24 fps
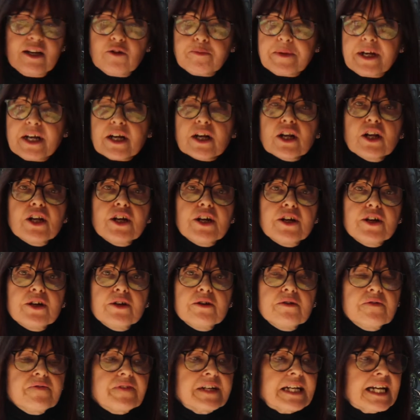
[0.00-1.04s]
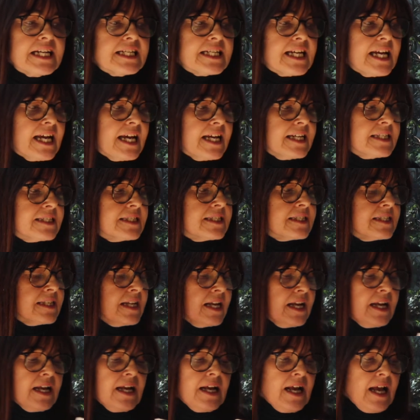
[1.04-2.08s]
little bit of glue if you need it,
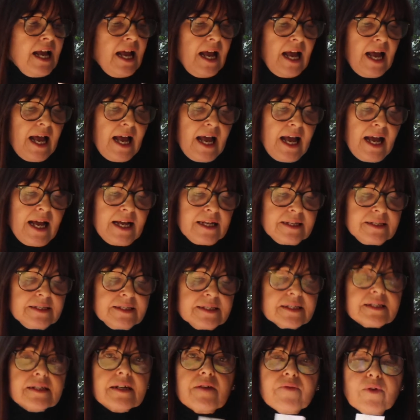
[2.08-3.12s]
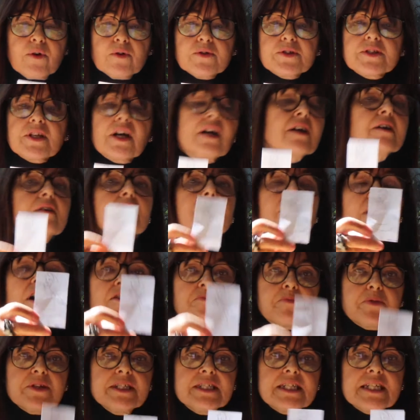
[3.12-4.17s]
and I've
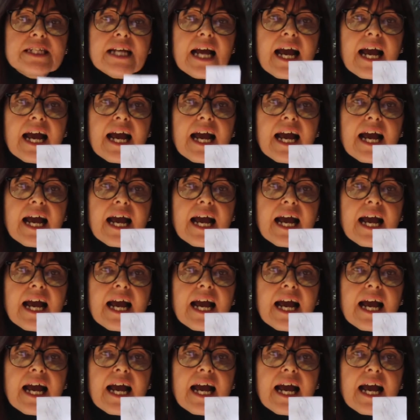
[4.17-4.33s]
printed